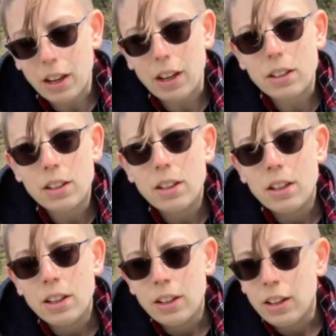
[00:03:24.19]
and
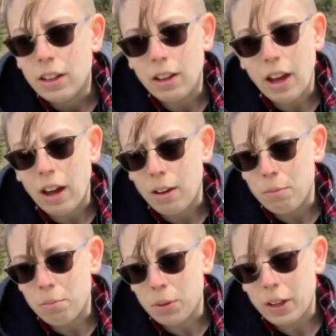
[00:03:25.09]
uh,
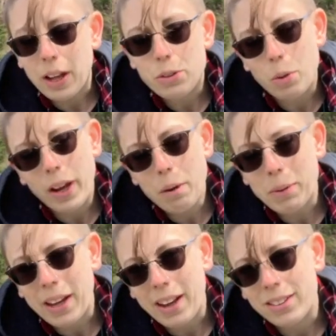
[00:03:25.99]
realize who i am
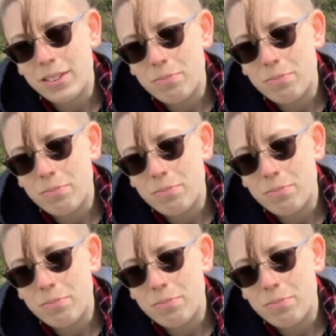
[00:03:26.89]
again